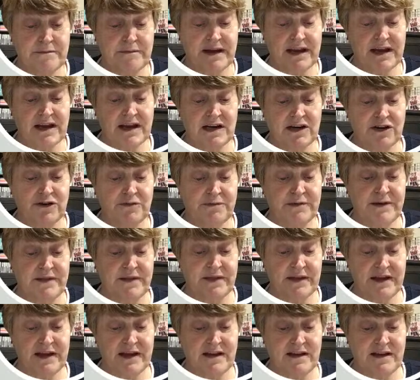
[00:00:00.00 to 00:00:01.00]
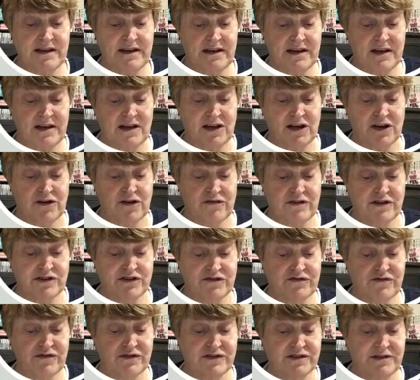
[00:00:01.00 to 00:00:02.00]
make a loop in there.
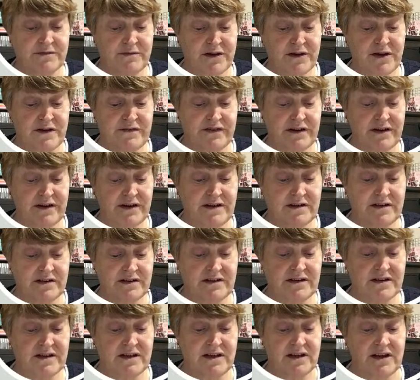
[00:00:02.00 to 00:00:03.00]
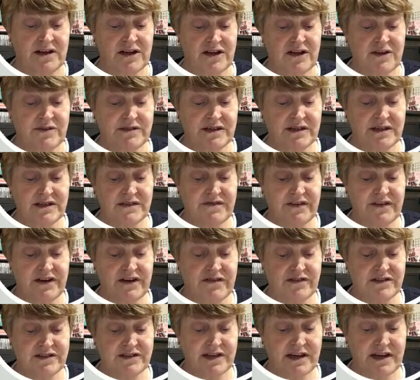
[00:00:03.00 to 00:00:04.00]
Crisscross them over. Use this
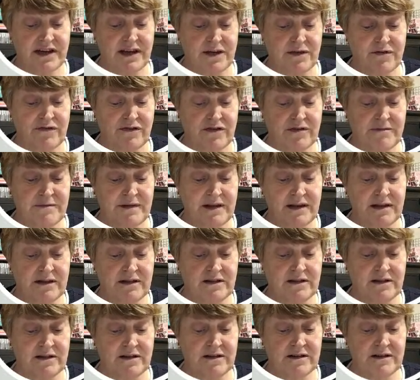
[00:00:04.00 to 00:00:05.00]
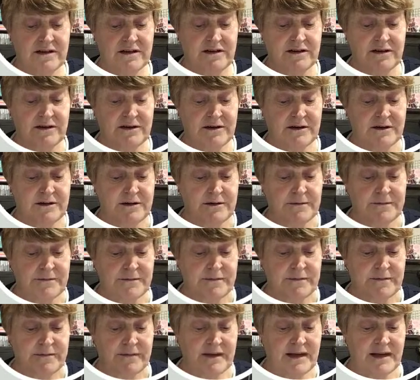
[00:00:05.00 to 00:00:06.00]
finger, I tuck it through the middle.
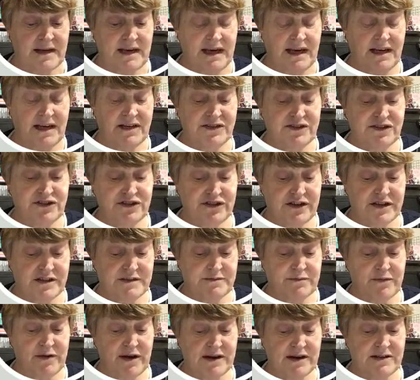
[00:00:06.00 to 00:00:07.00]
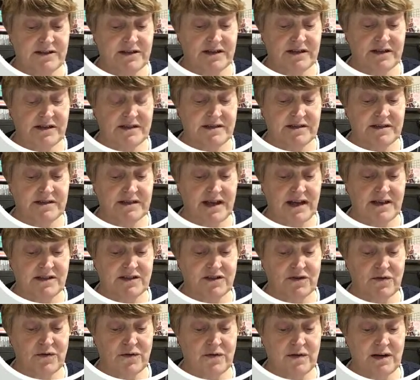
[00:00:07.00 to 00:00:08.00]
It is just practice.
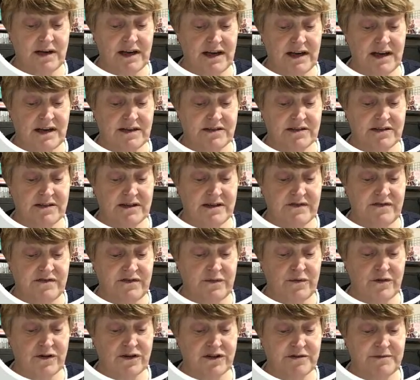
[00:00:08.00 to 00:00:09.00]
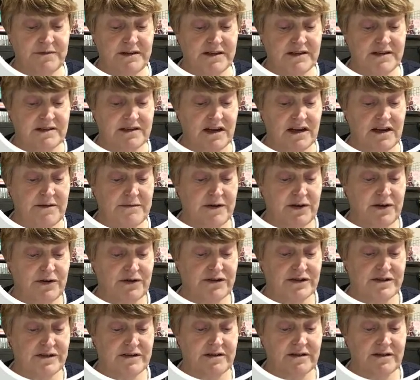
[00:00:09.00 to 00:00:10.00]
That's all it is. If you watch me in slow
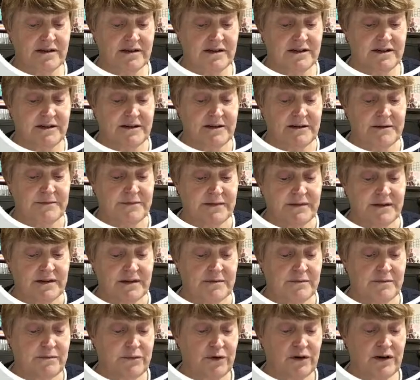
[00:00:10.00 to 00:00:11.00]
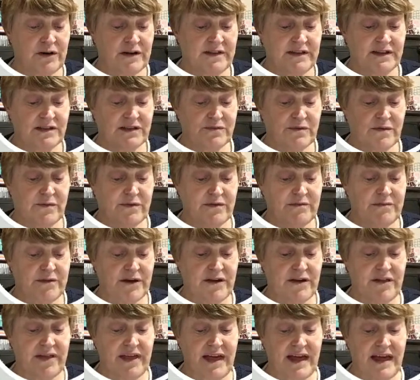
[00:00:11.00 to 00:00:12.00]
motion, I'm pulling this one with
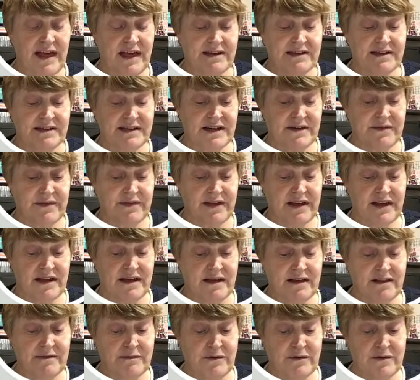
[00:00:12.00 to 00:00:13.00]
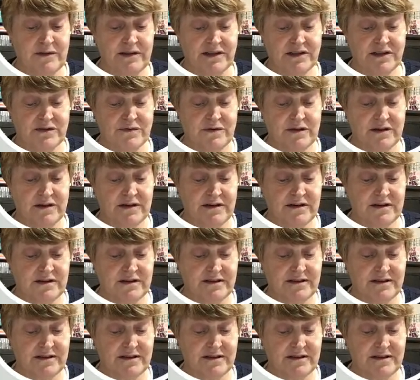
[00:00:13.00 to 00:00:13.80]
my other hand down there. Pull this one